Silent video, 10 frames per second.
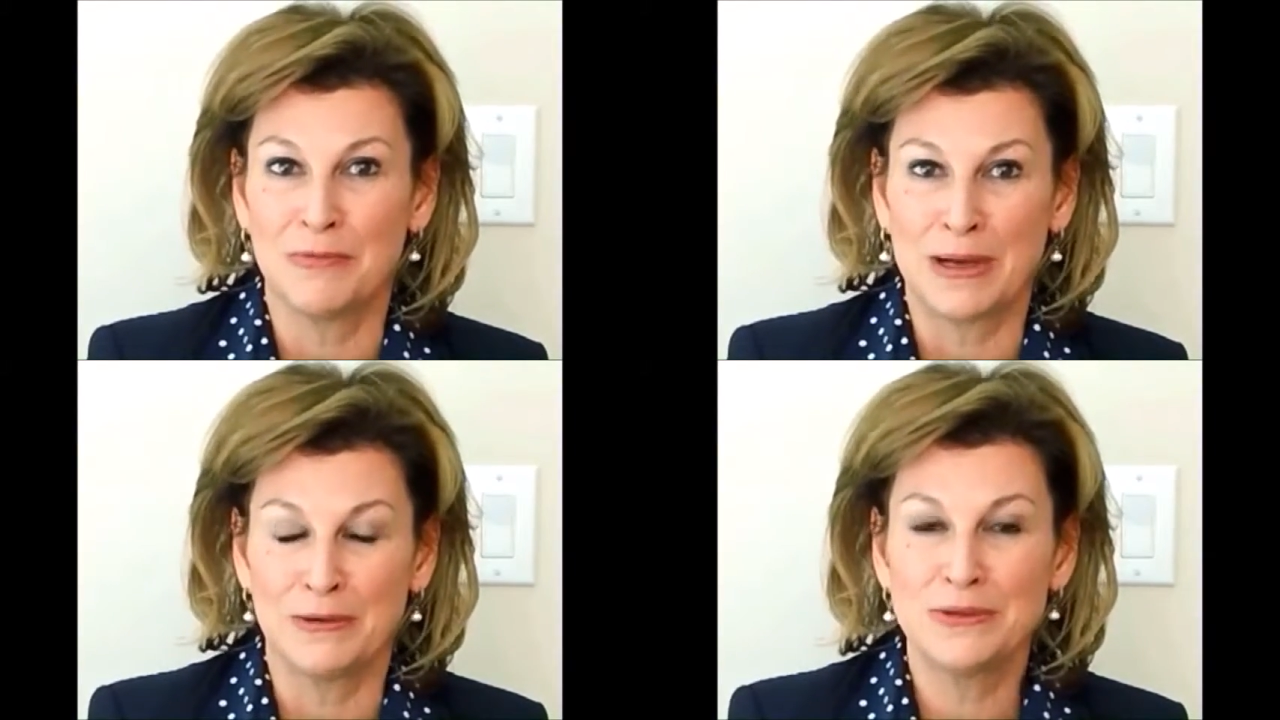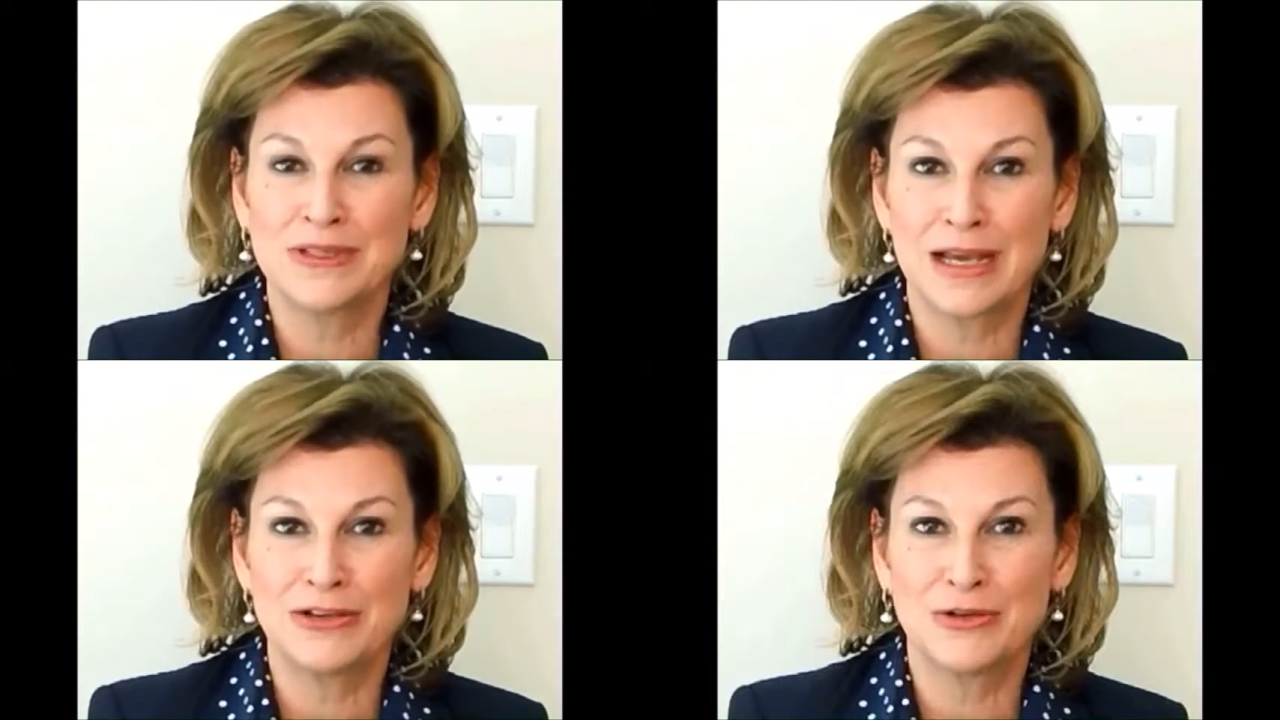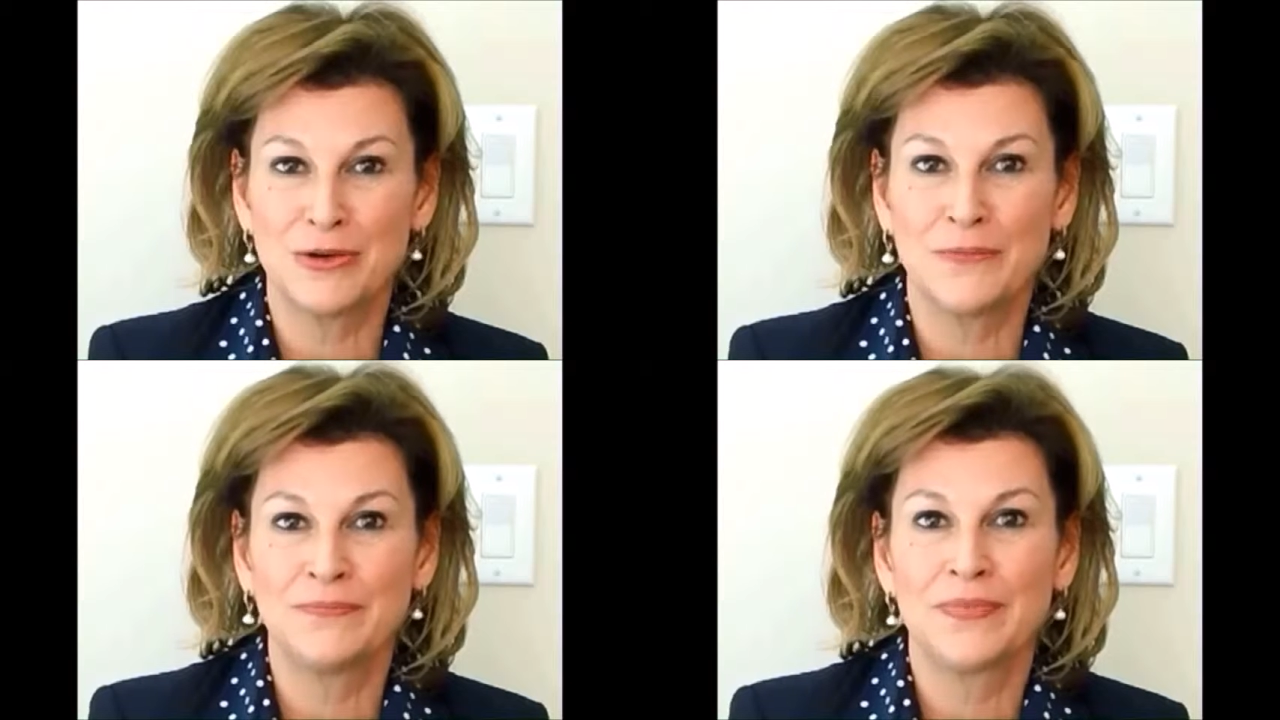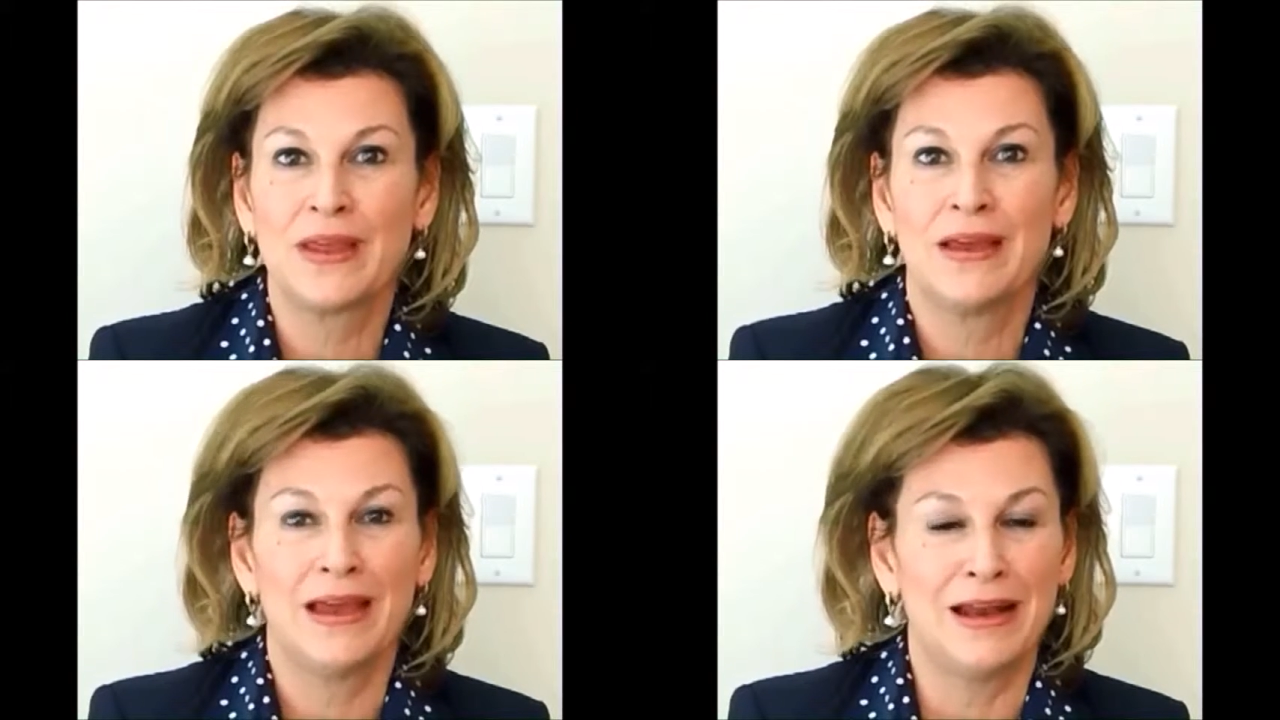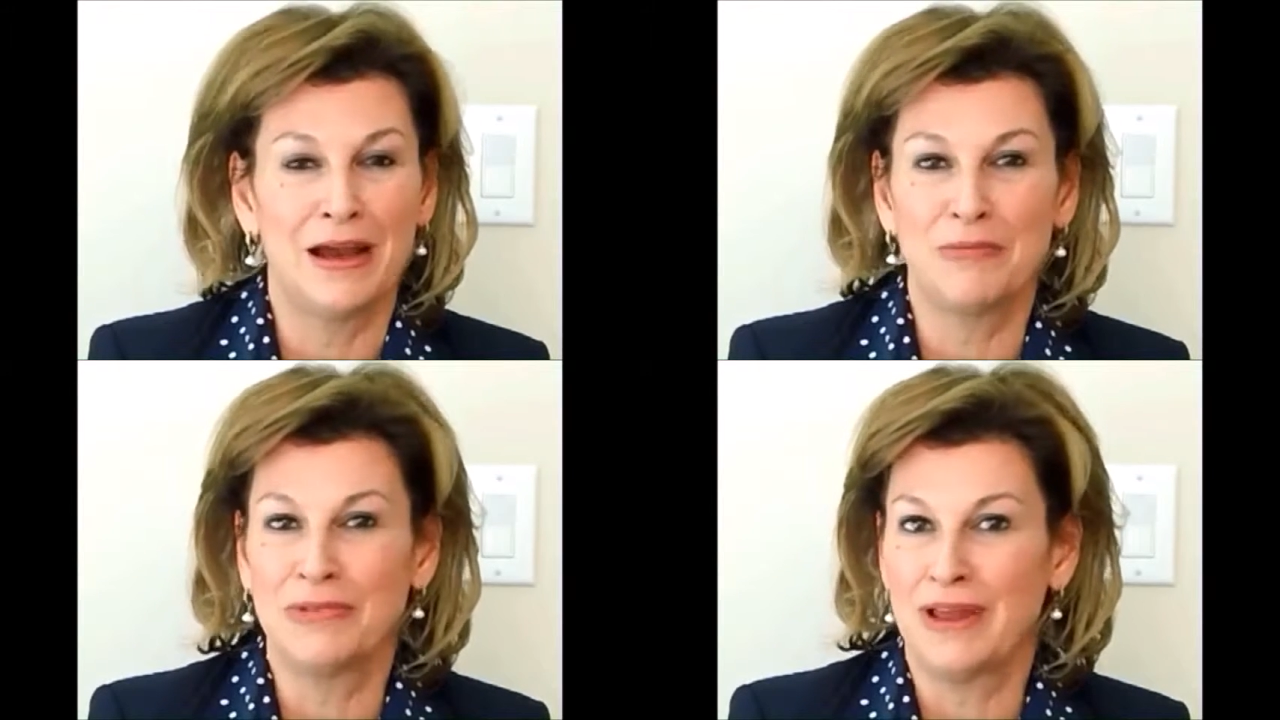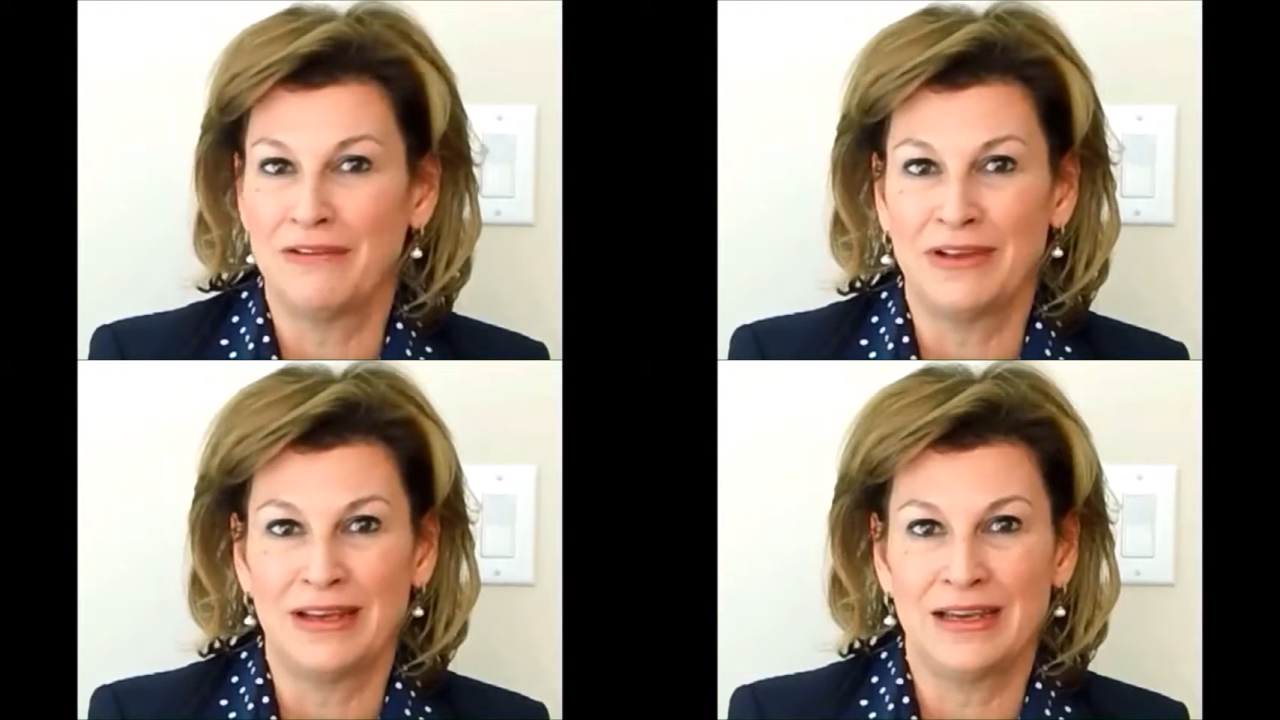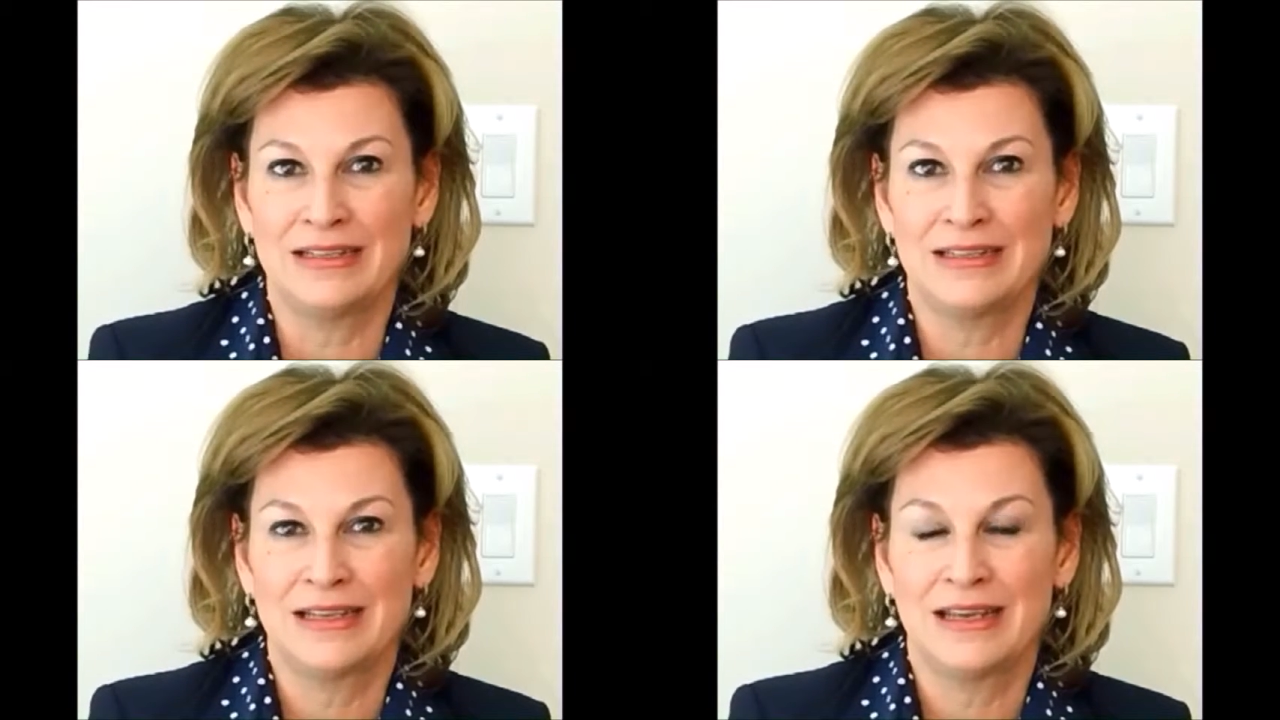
my own schedule and I'm loving it.